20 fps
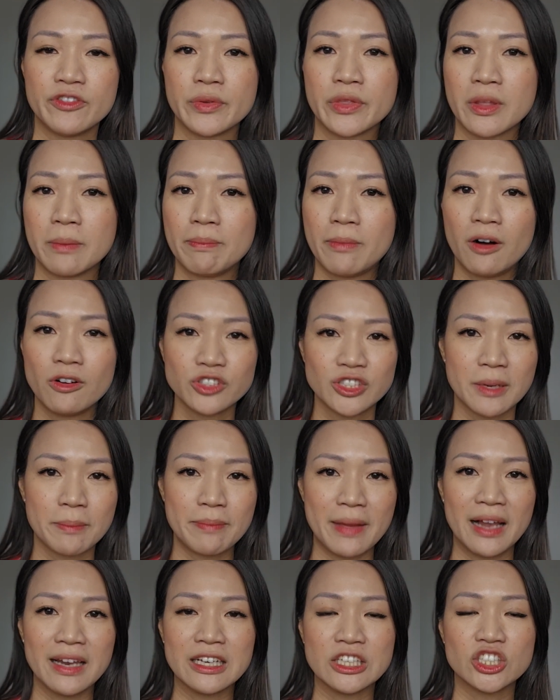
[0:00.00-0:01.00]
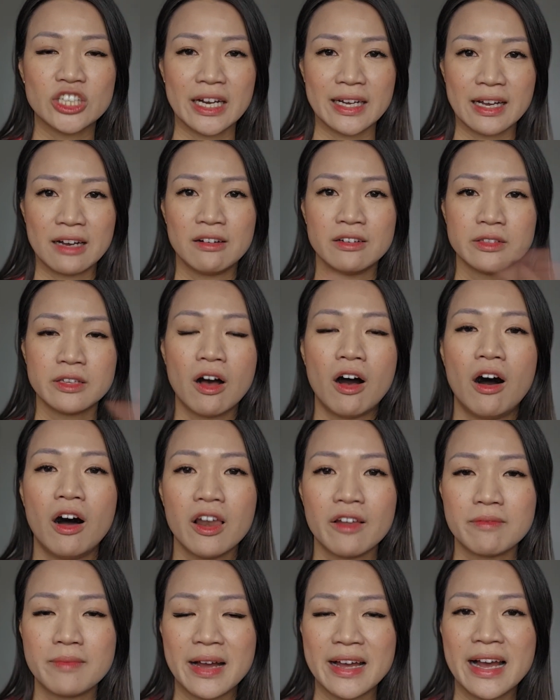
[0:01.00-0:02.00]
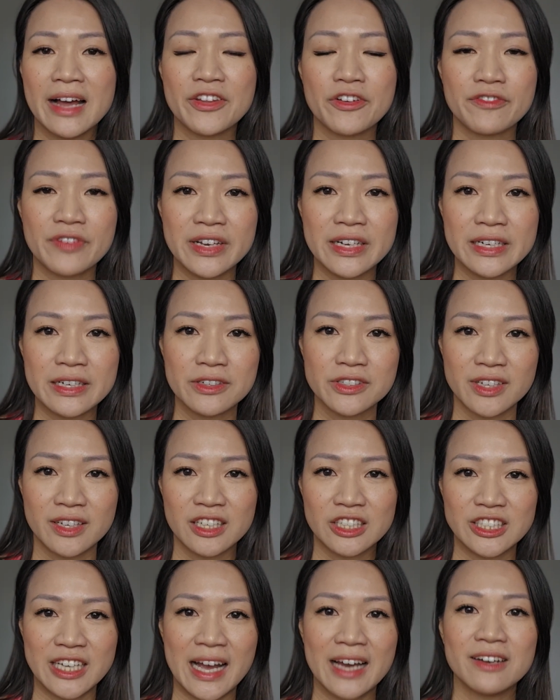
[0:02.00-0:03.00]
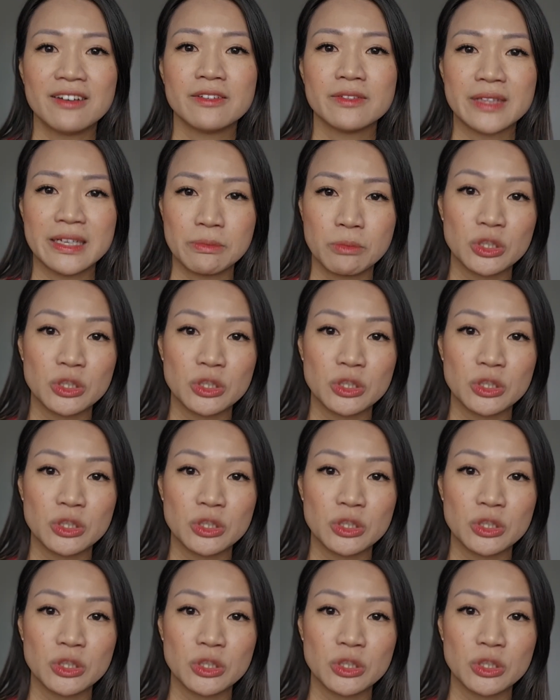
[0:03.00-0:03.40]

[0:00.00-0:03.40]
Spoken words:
with the bulging belly, check out all of my other videos on the channel,